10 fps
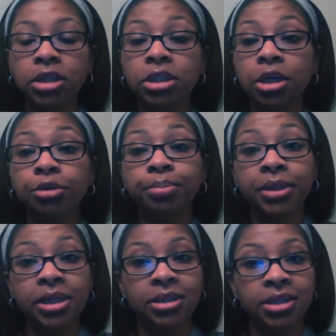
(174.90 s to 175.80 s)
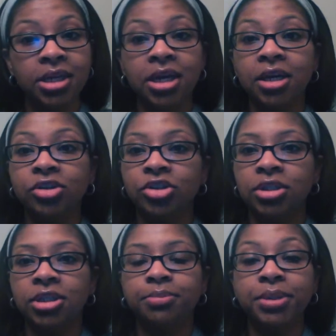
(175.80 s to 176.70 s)
So please
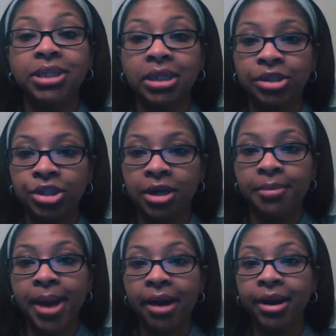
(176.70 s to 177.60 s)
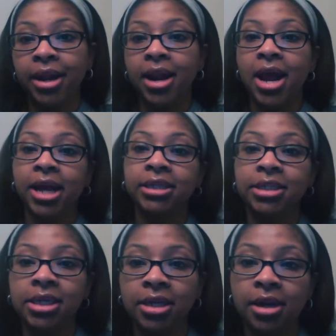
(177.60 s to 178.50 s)
just be diligent about it. I
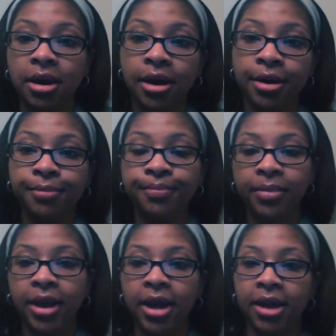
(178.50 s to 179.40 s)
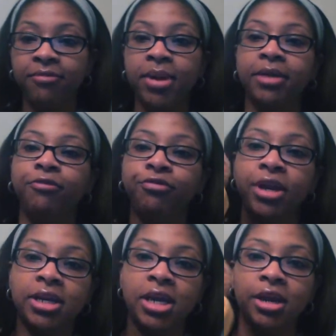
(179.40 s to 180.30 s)
have my
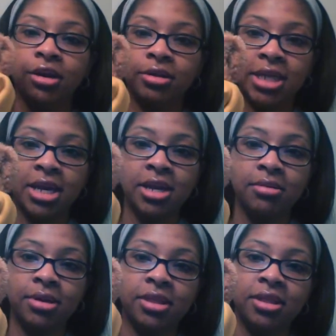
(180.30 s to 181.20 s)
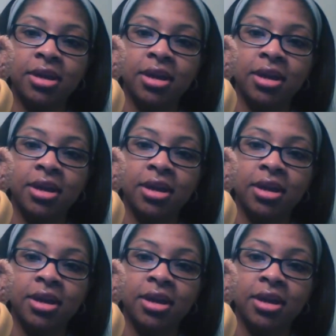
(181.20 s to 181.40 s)
friend here, Teddy, with